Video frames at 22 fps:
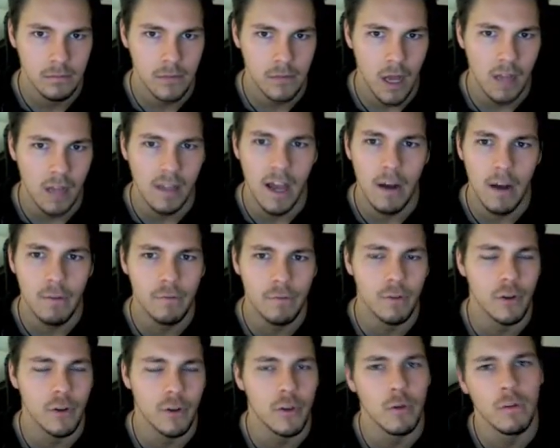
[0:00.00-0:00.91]
Allow
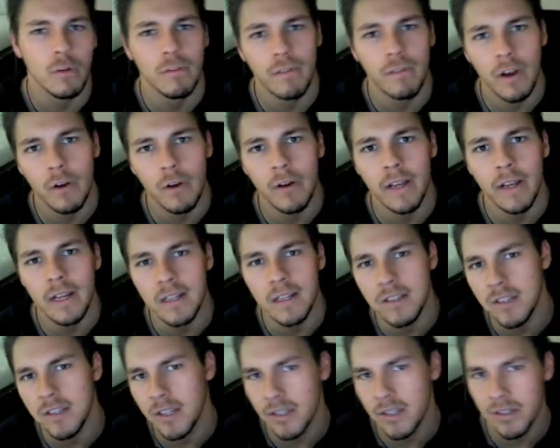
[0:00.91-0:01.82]
for your very
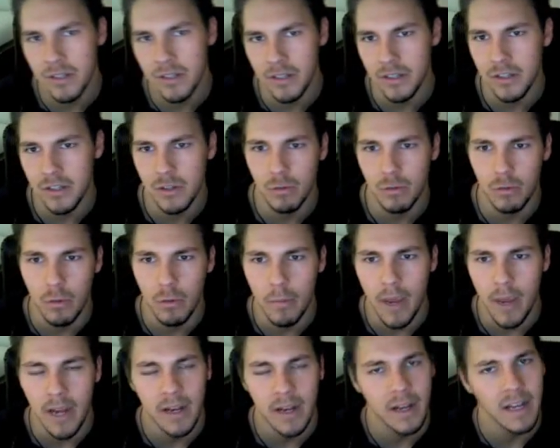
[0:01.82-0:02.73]
existence to
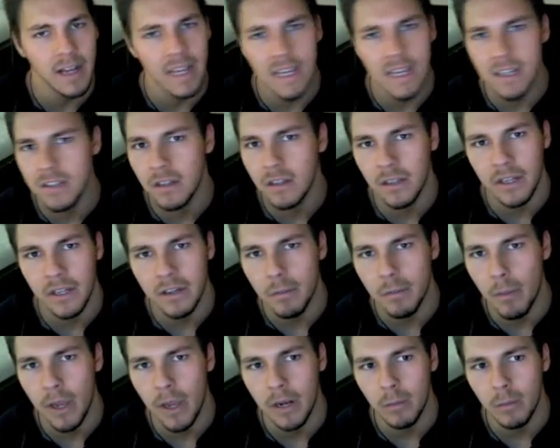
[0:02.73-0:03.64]
remain an easily
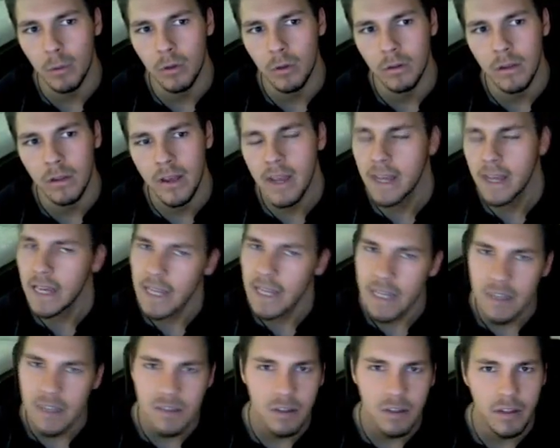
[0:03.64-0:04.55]
debatable,
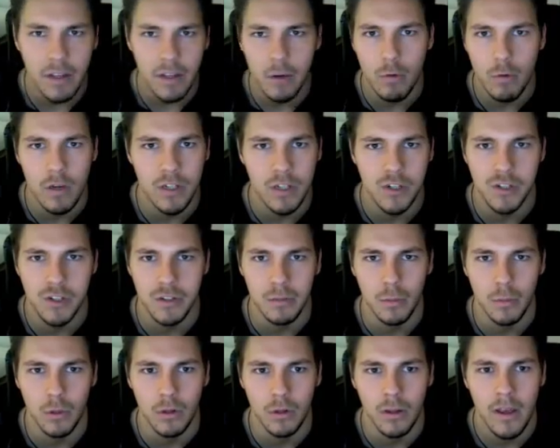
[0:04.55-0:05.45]
easily
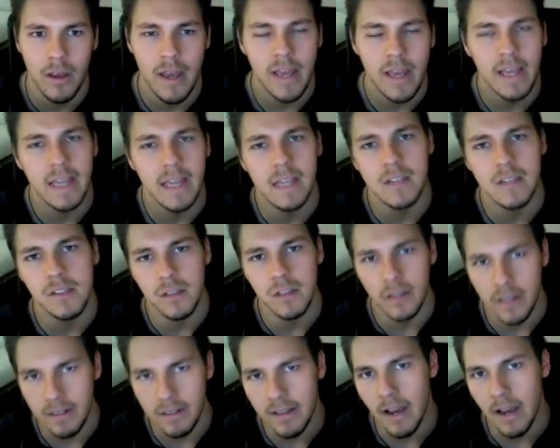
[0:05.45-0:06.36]
questionable,
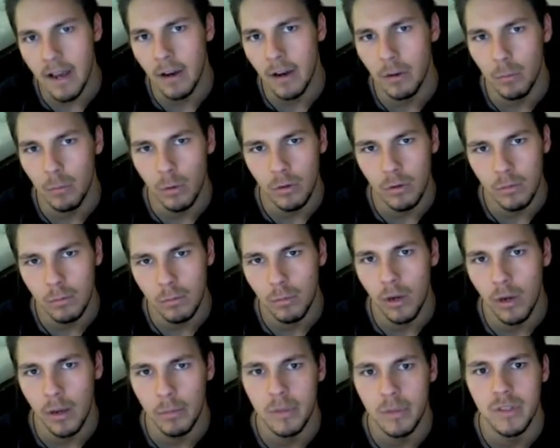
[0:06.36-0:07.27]
easily doubtable
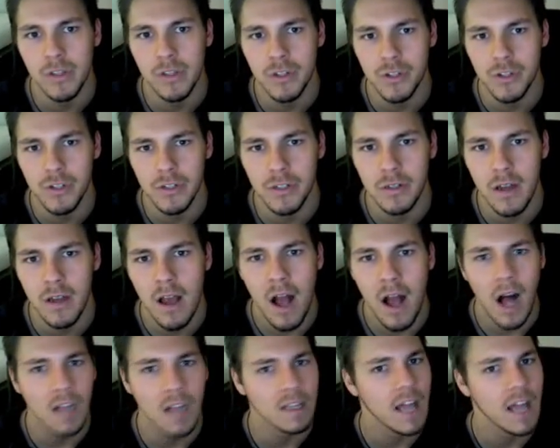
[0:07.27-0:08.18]
proposition.
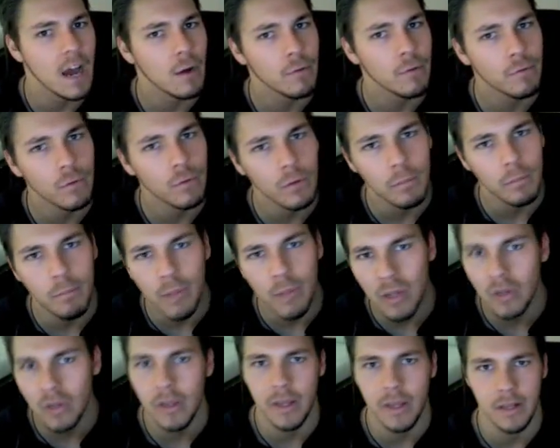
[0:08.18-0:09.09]
Allow for
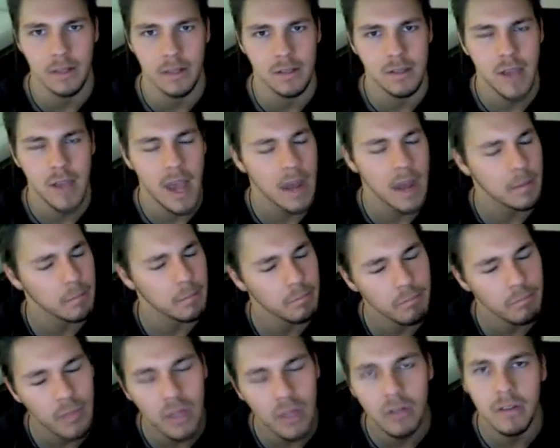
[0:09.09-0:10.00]
billions
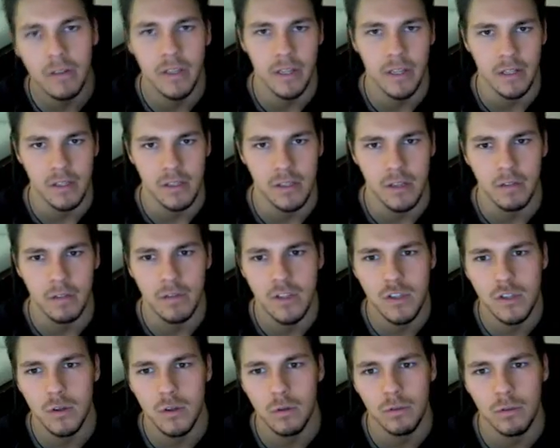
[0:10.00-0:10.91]
and billions of
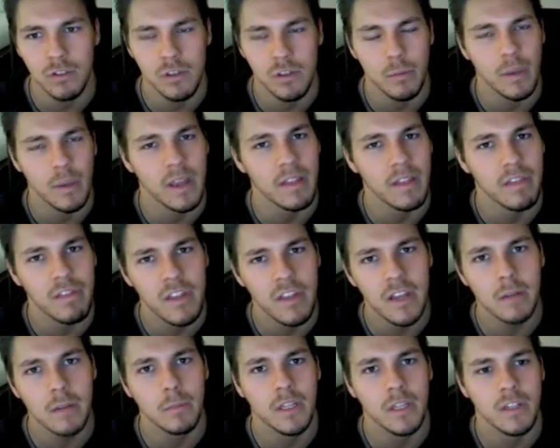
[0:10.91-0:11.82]
souls to be
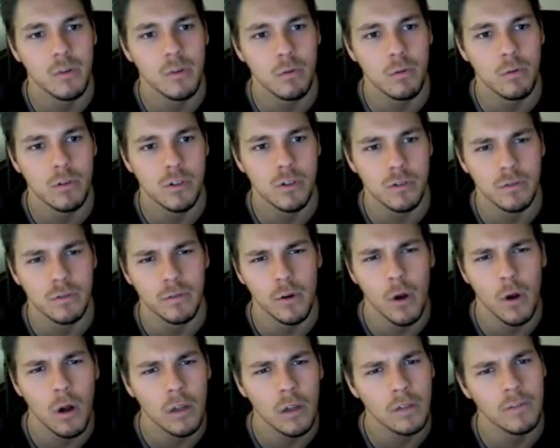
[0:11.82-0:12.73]
unthinkably tortured
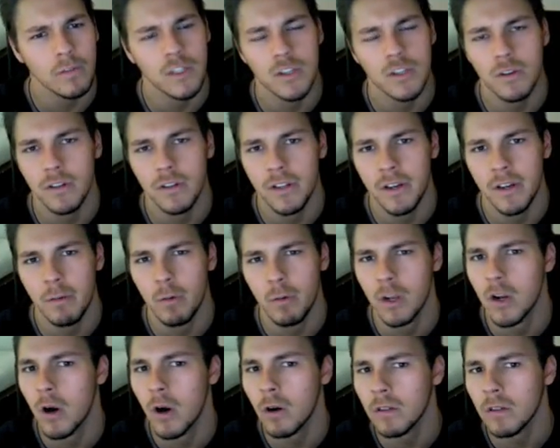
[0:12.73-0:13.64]
for all of eternity
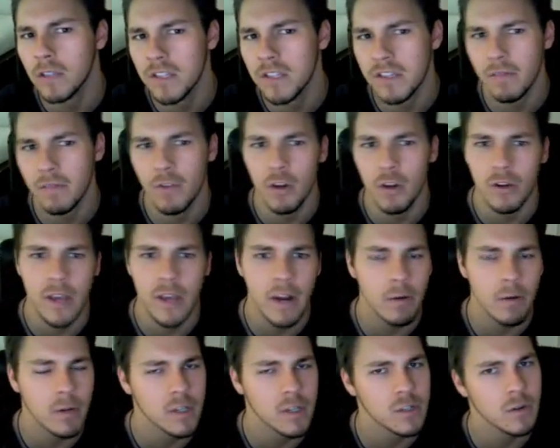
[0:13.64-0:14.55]
regardless of their
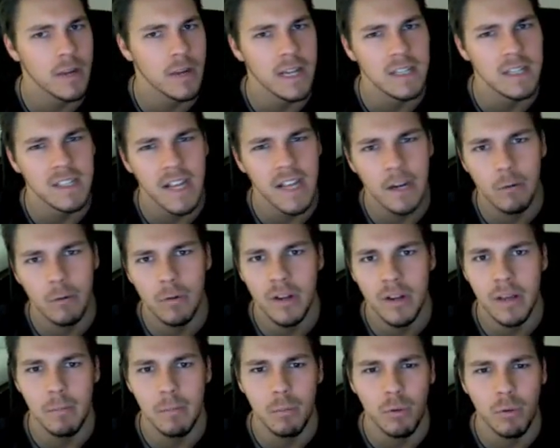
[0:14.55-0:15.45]
character,
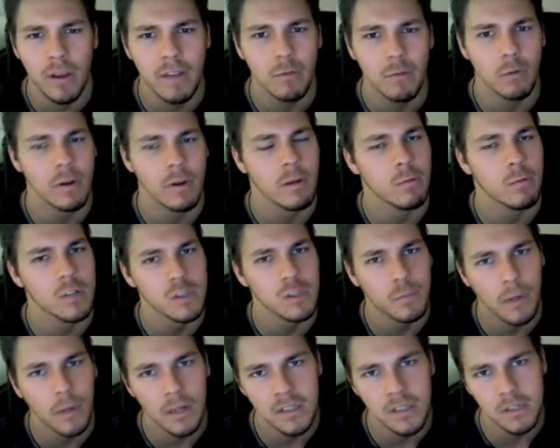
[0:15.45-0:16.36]
integrity, bravery,
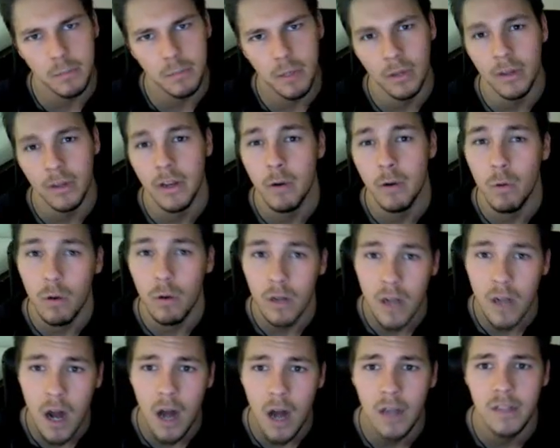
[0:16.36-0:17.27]
responsibility, or
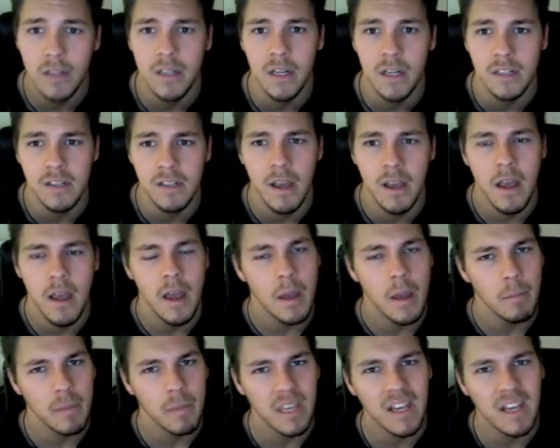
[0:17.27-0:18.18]
conduct
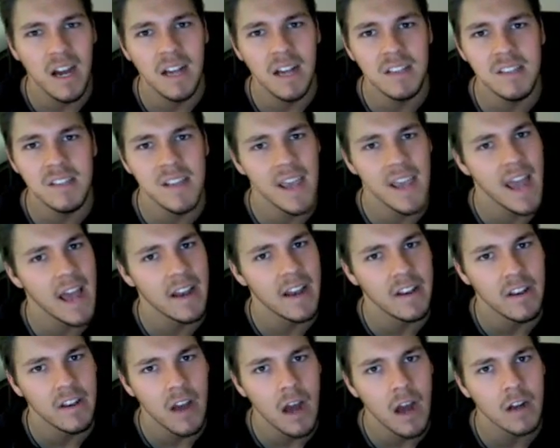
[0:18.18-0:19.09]
because they had
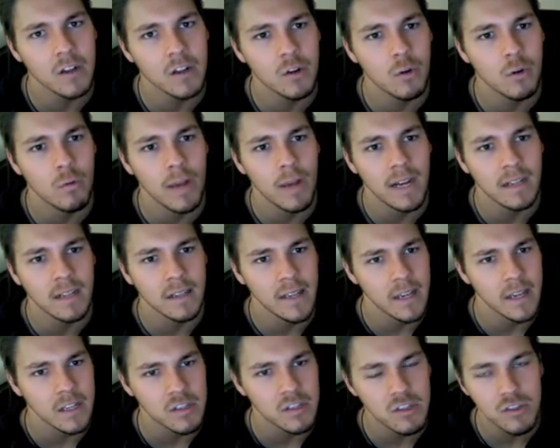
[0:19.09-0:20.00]
not
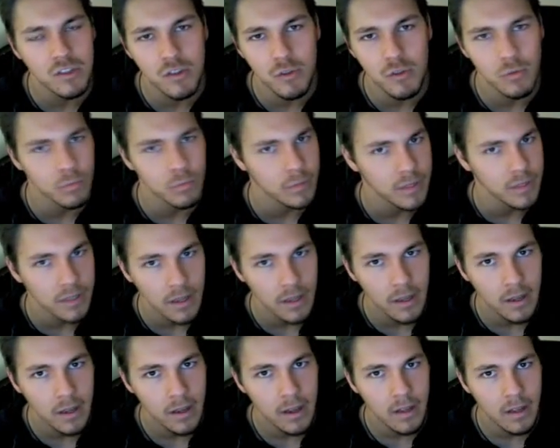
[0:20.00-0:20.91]
correctly assumed
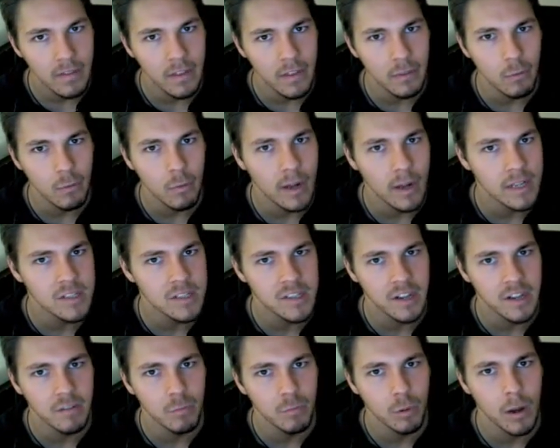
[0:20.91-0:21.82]
that the right
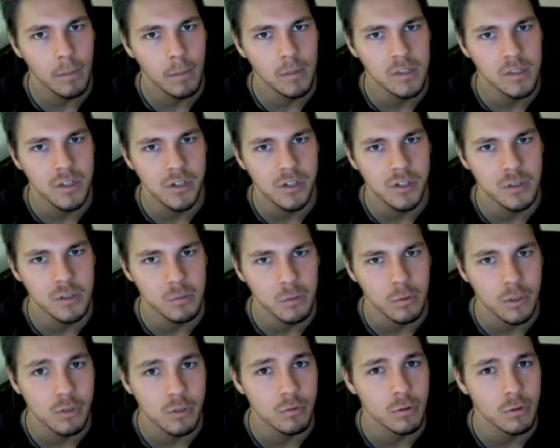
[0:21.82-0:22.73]
set of propositions
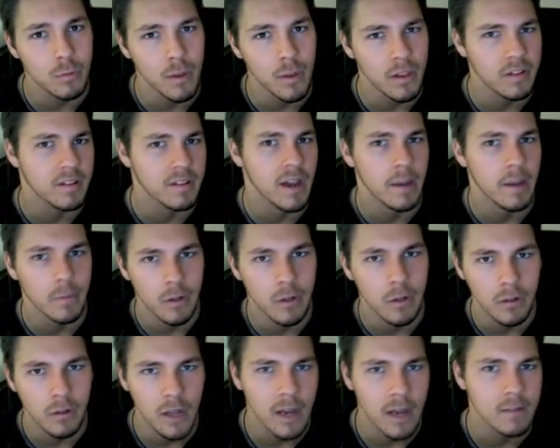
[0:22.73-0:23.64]
were true by the time
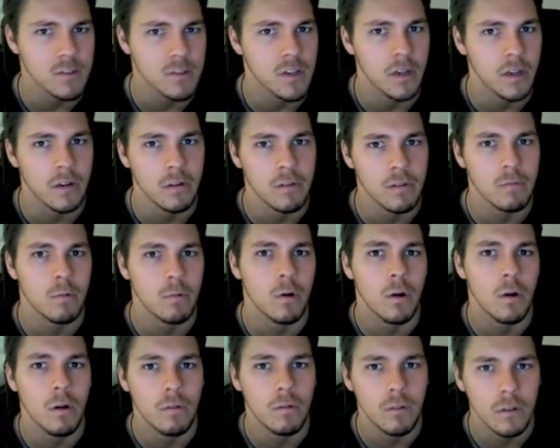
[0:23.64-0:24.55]
their lives on earth were
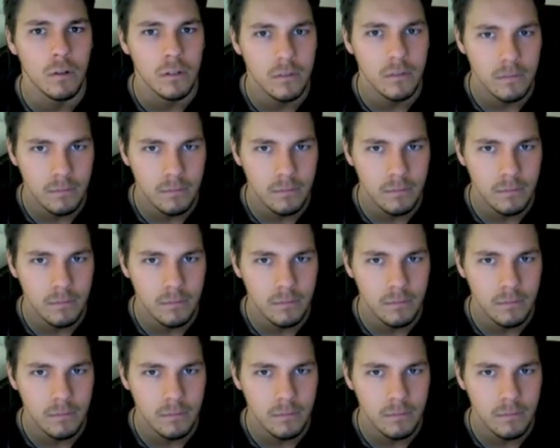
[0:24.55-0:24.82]
over.